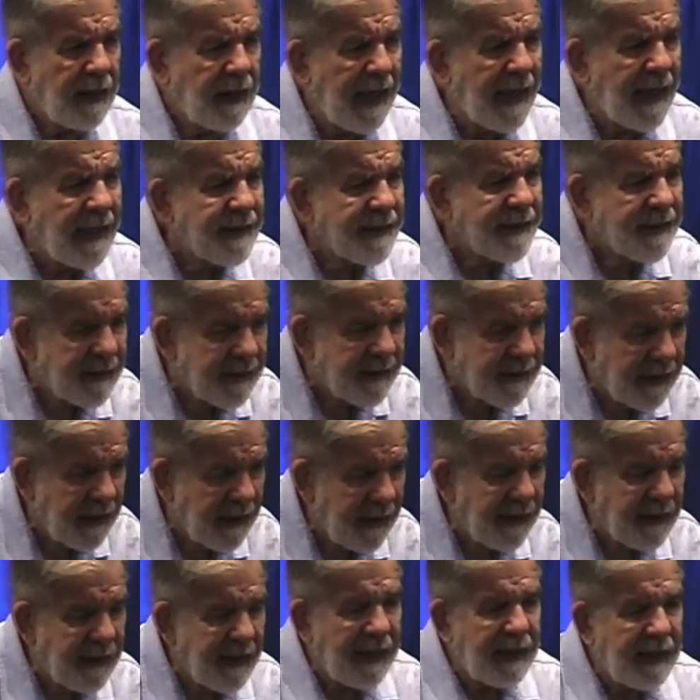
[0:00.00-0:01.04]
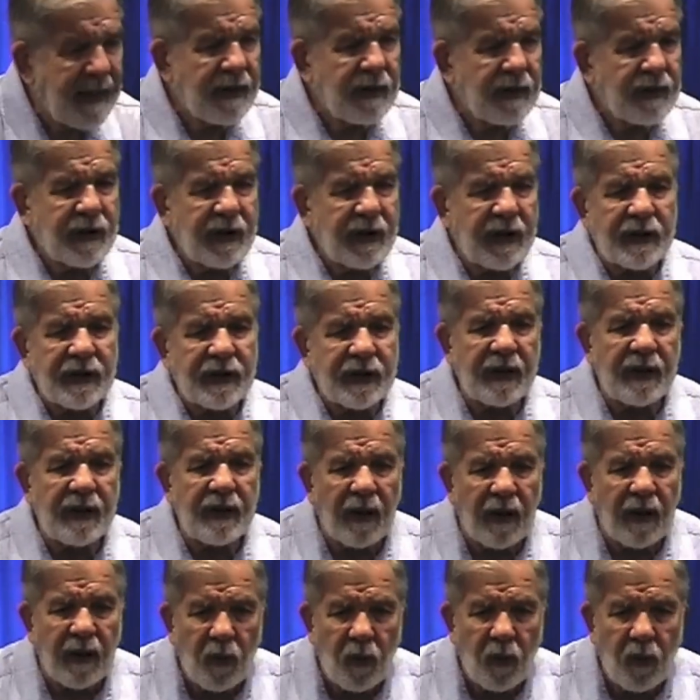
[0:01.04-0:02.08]
entity that exists in
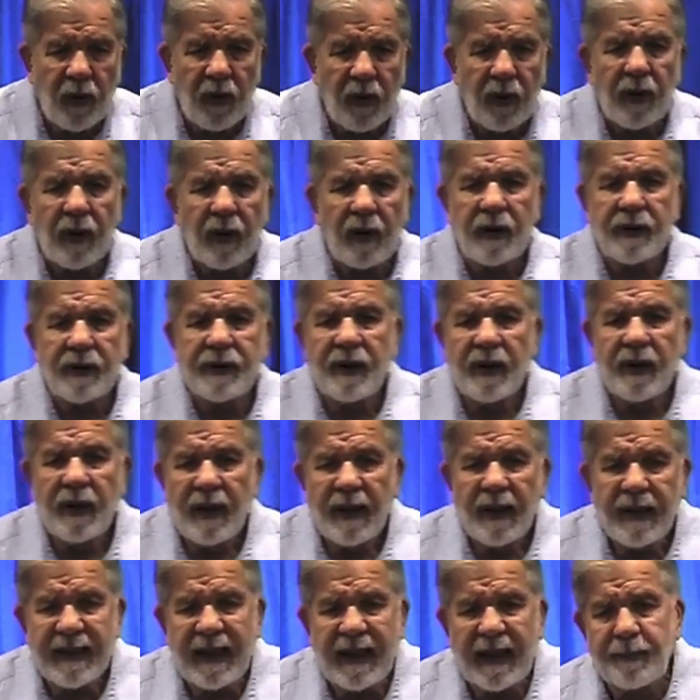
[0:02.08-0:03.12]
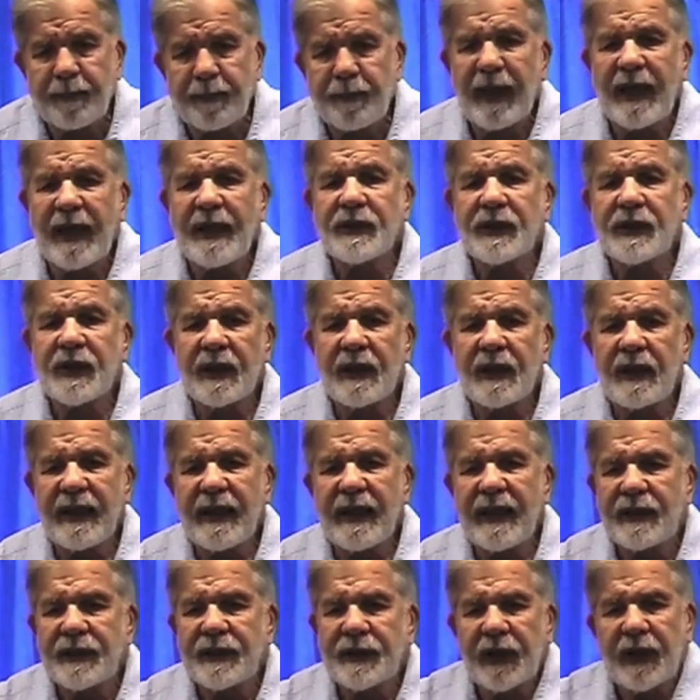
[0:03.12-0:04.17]
our world that
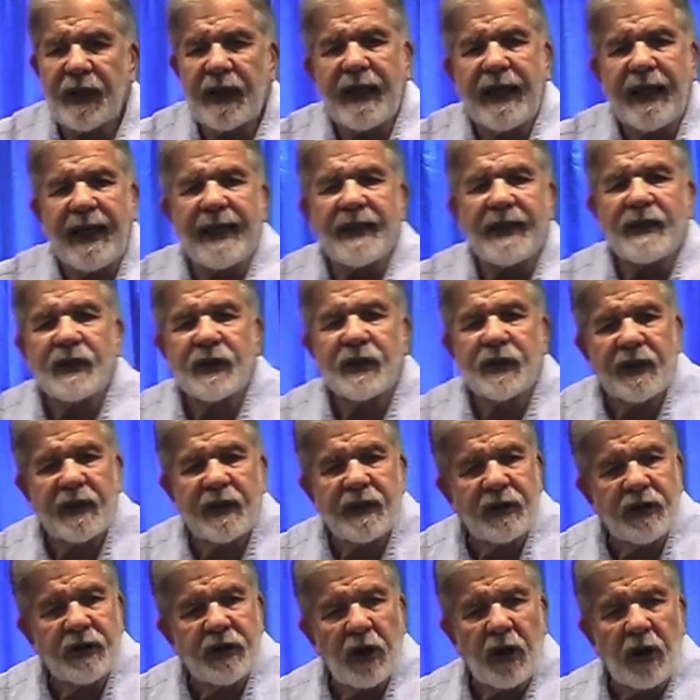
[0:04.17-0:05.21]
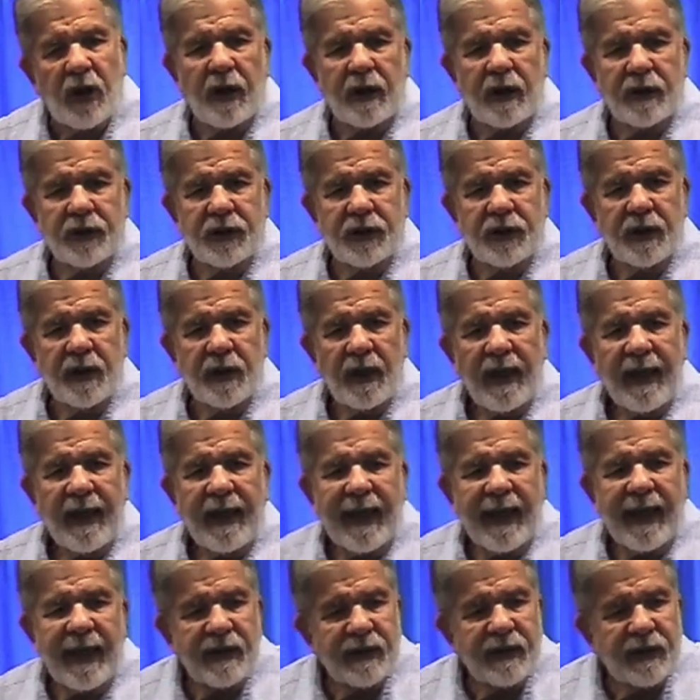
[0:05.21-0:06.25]
basically is against the church.
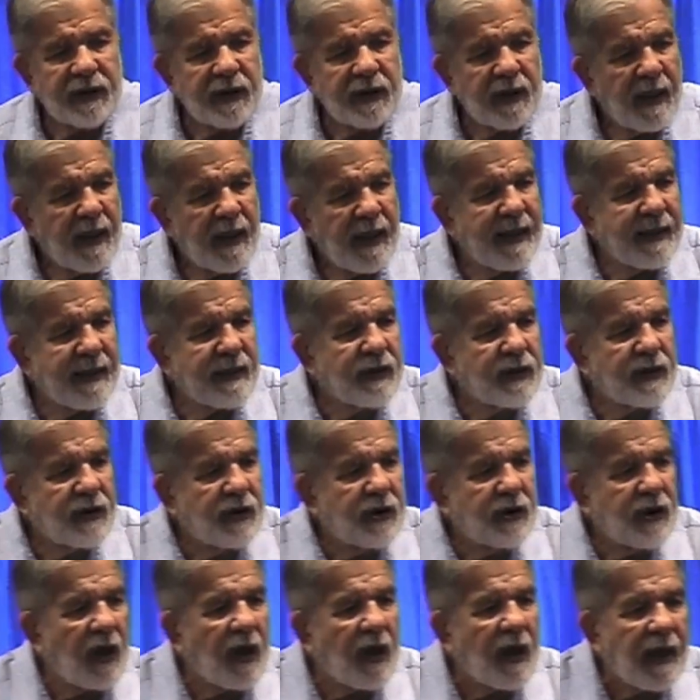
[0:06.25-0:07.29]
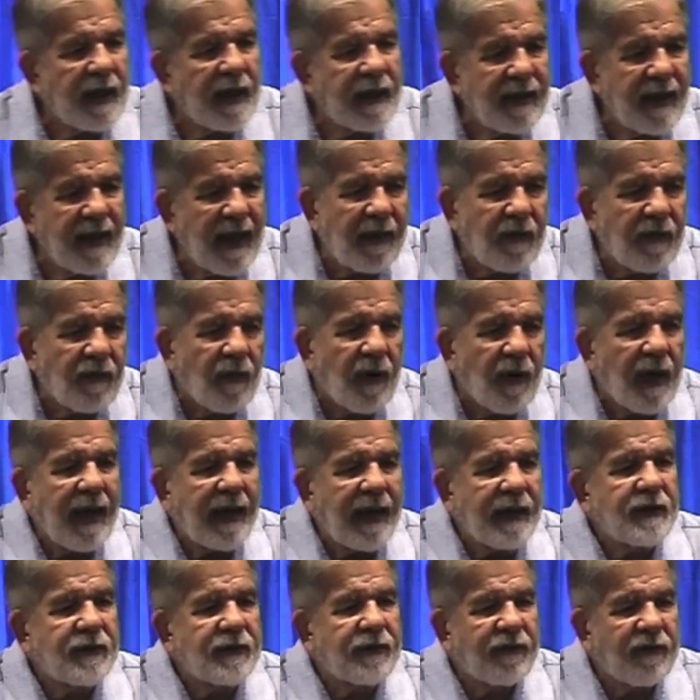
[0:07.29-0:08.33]
It's John that
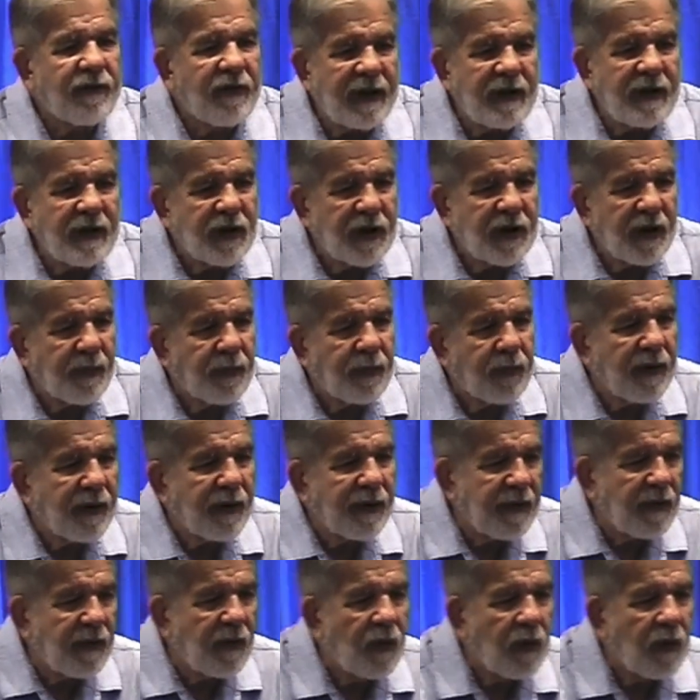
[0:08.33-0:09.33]
writes, friendship with the